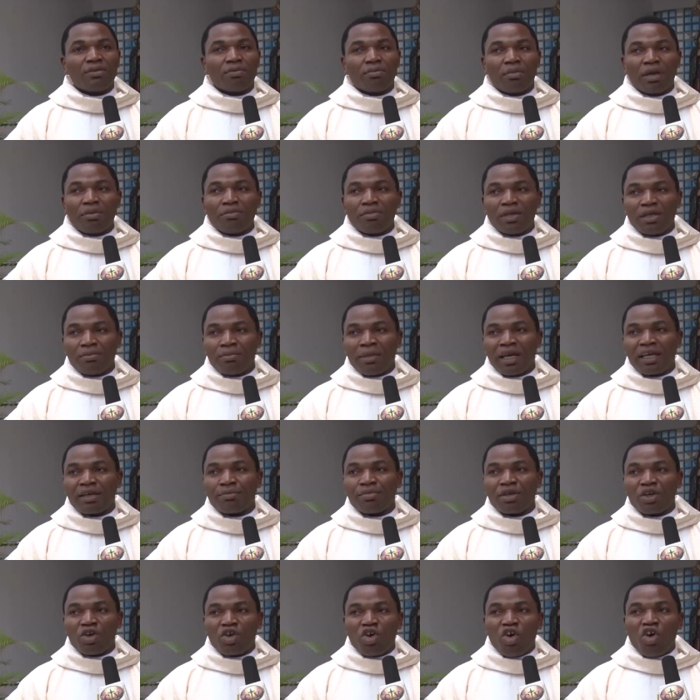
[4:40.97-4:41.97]
my, my
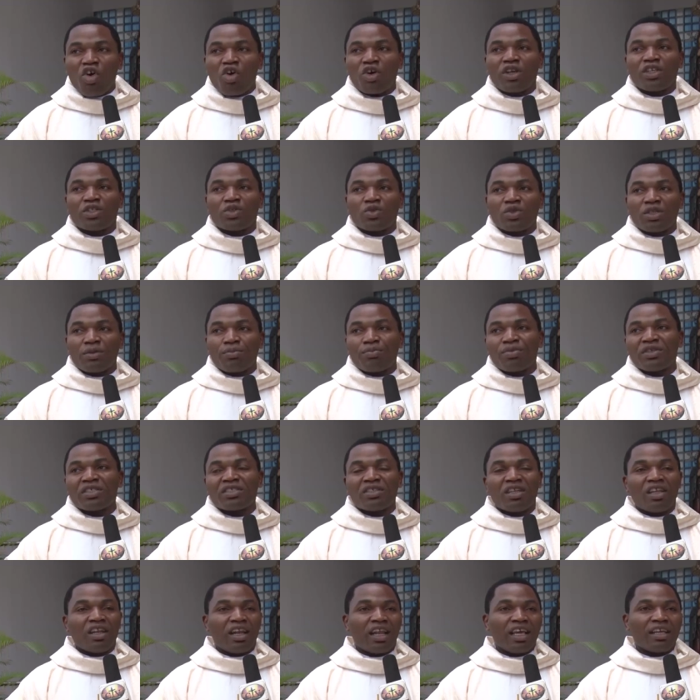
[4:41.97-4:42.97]
being called into the
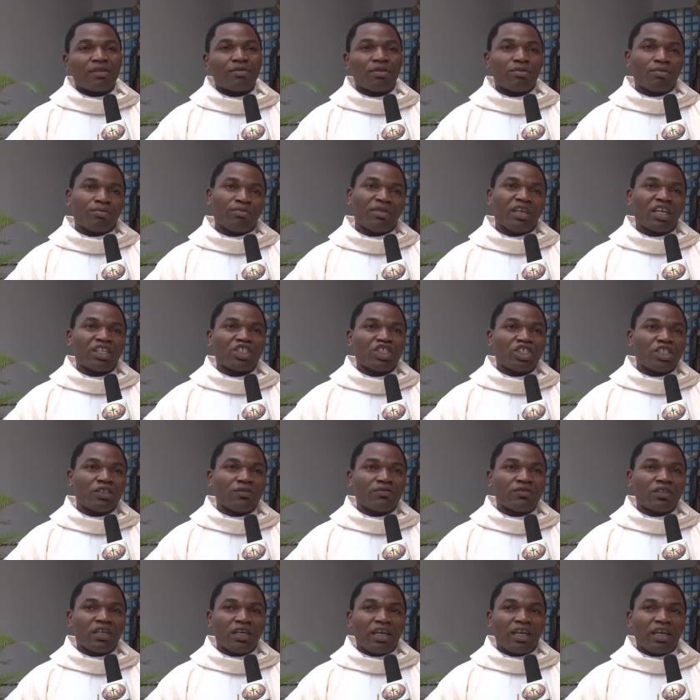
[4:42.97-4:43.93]
priestly line, be achieved.